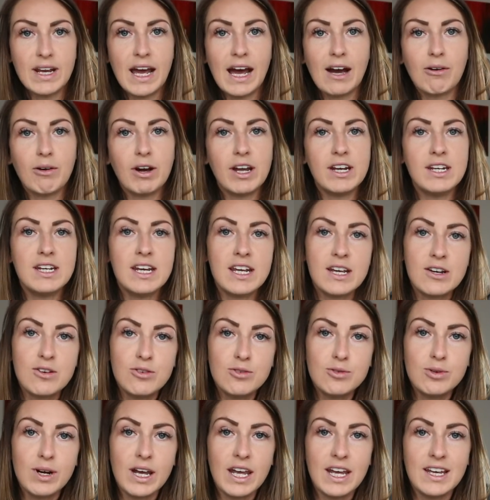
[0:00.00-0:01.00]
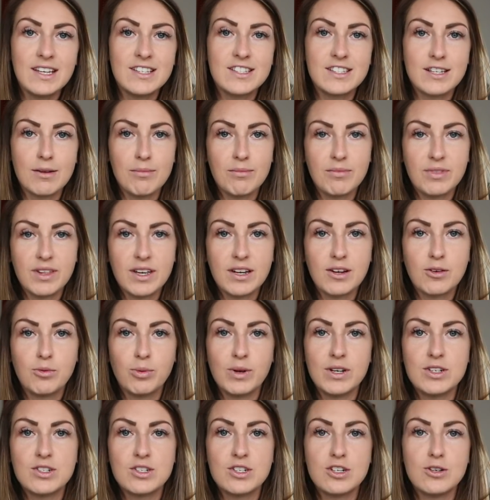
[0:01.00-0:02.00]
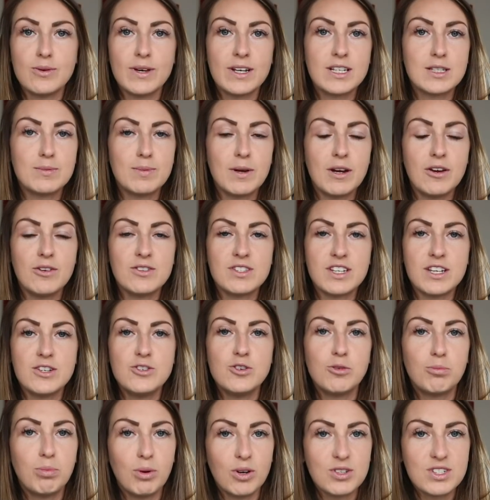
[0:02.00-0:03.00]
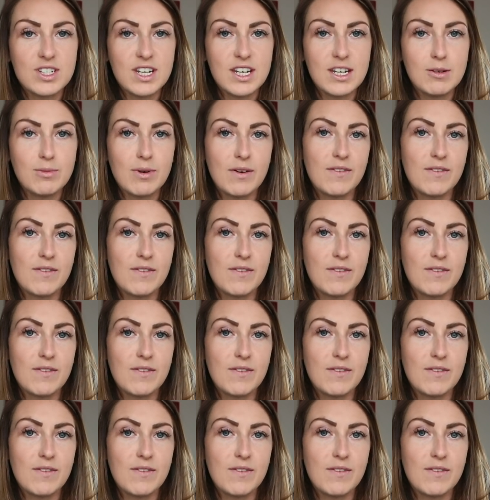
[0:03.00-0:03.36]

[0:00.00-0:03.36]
Now, a niggle is something which you experience in your body,